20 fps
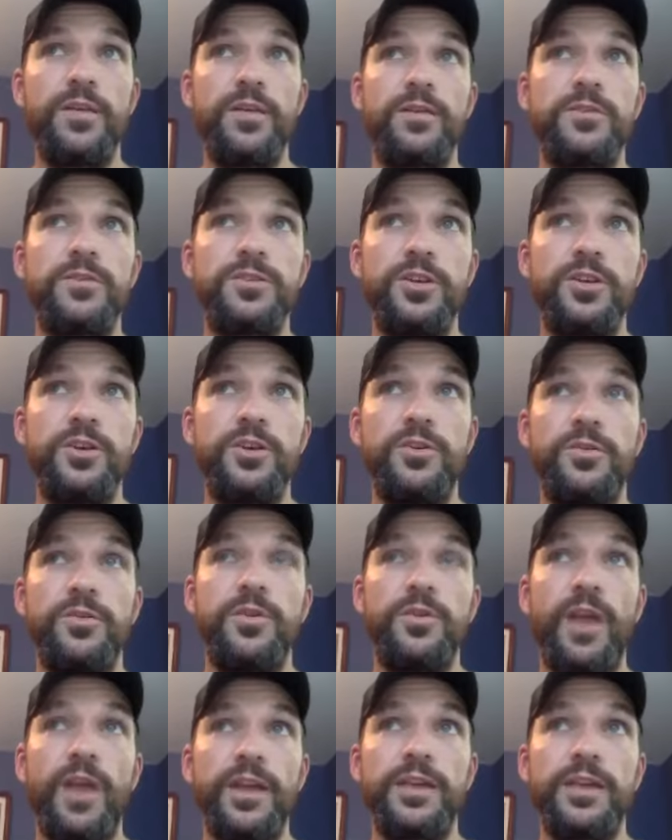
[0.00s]
so
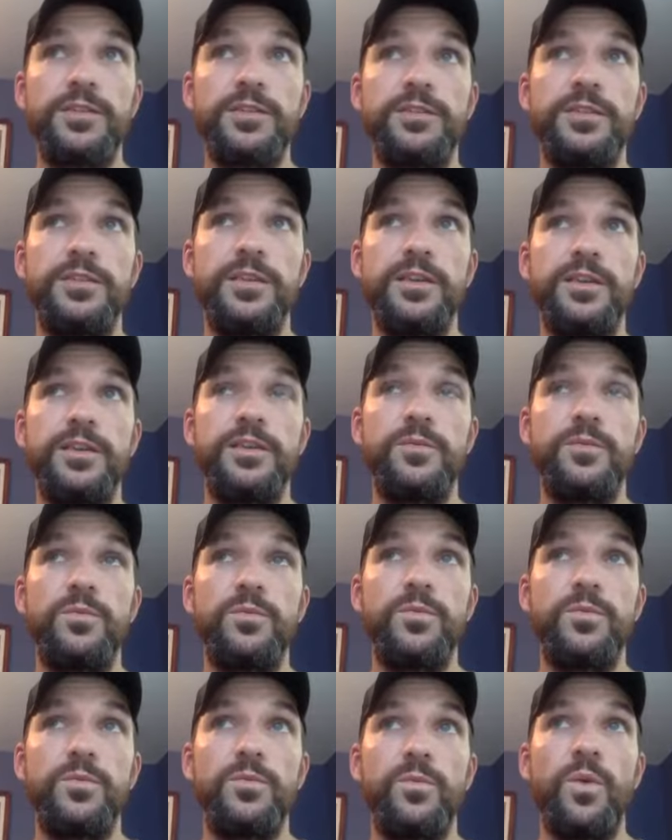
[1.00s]
I guess the
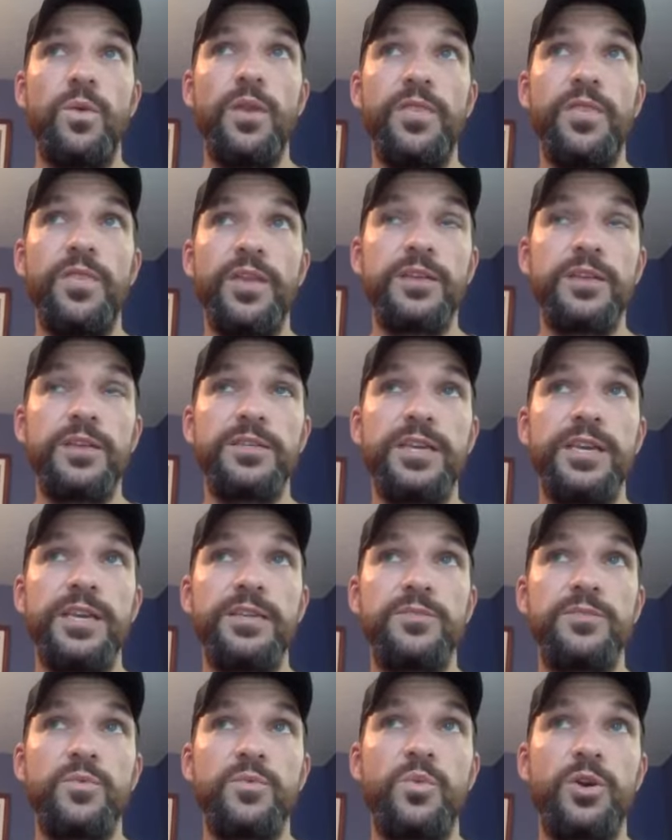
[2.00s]
one thing I'll say
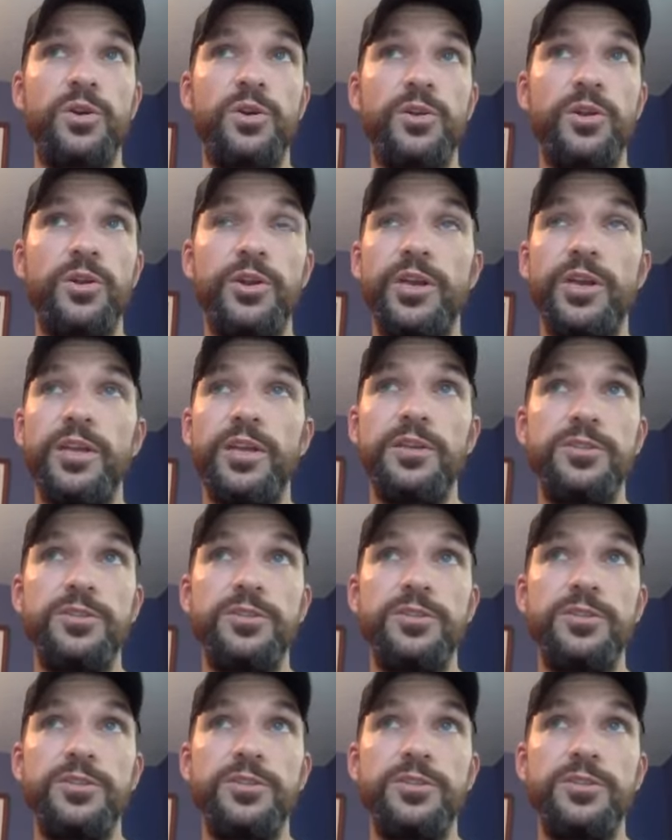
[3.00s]
is we're looking